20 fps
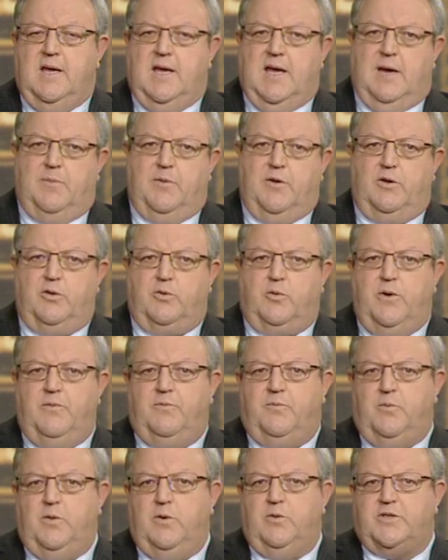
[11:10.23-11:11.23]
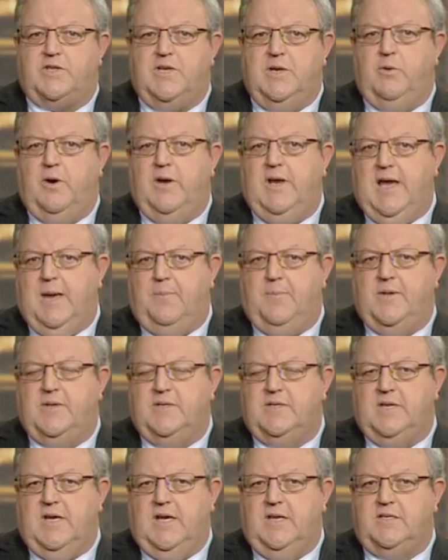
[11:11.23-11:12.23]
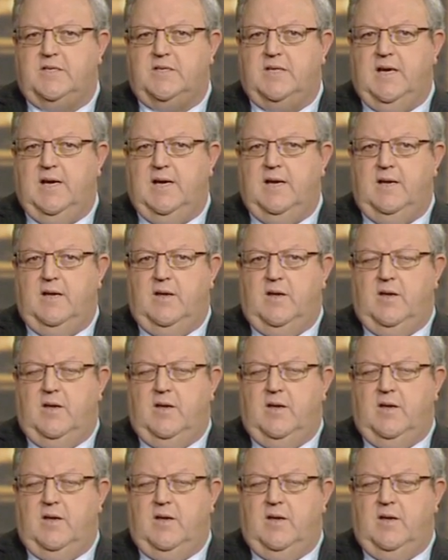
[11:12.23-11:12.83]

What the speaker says: But look, we'll see what happens as the